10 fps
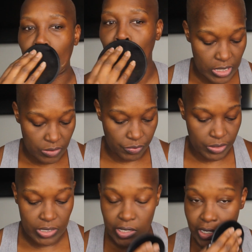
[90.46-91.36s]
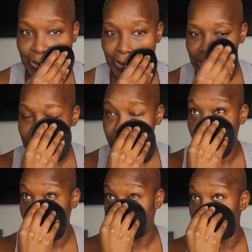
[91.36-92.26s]
It really is
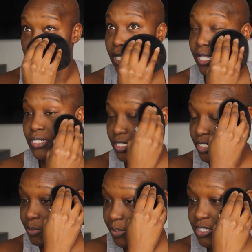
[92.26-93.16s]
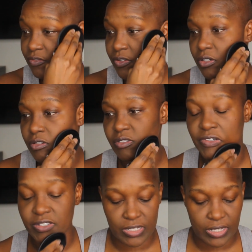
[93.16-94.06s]
a good idea, especially for those of
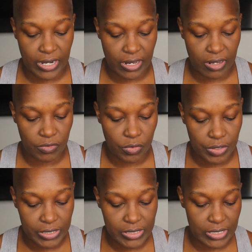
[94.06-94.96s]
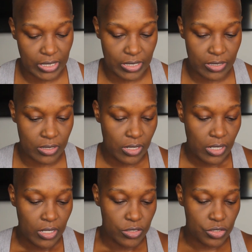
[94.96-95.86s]
us that have oily skin,
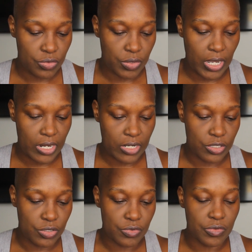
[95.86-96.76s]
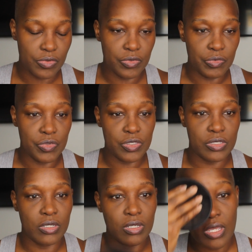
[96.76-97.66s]
to kind of use
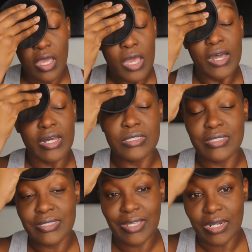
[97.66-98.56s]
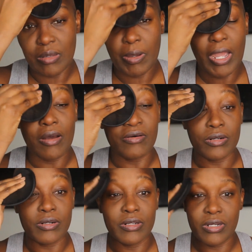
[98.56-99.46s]
a setting powder,
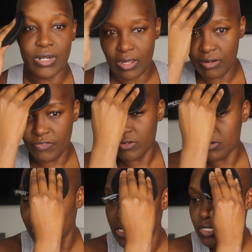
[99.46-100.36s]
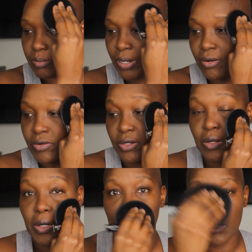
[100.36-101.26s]
not a foundation powder,
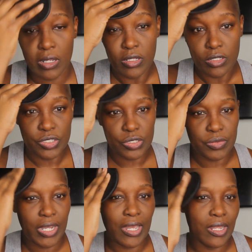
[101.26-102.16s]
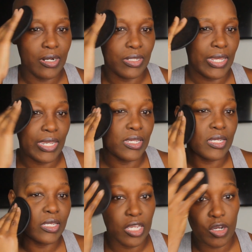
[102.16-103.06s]
to kind of like
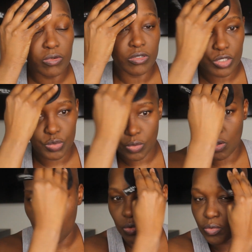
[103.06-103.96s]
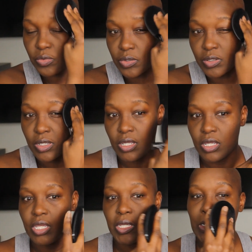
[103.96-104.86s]
help control
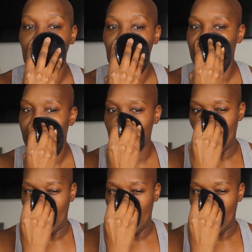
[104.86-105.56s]
any oil.